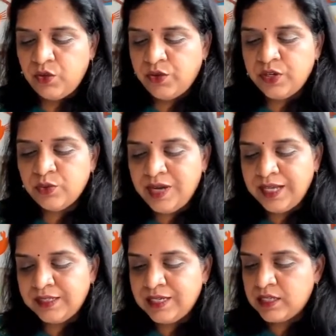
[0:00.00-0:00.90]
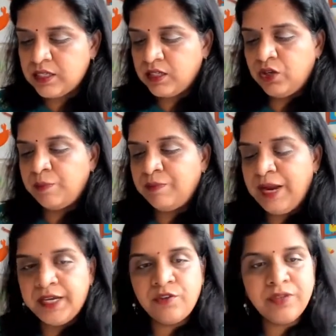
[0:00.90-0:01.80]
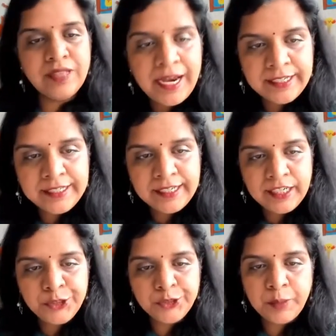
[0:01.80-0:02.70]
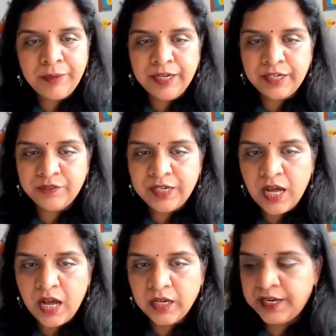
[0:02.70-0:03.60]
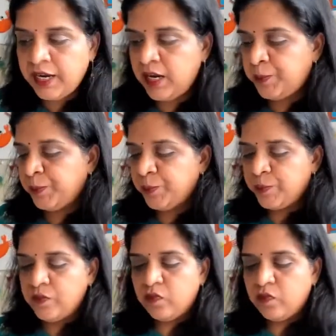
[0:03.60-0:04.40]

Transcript: You can do like this. You can paint it with light green. You can paint it with dark green.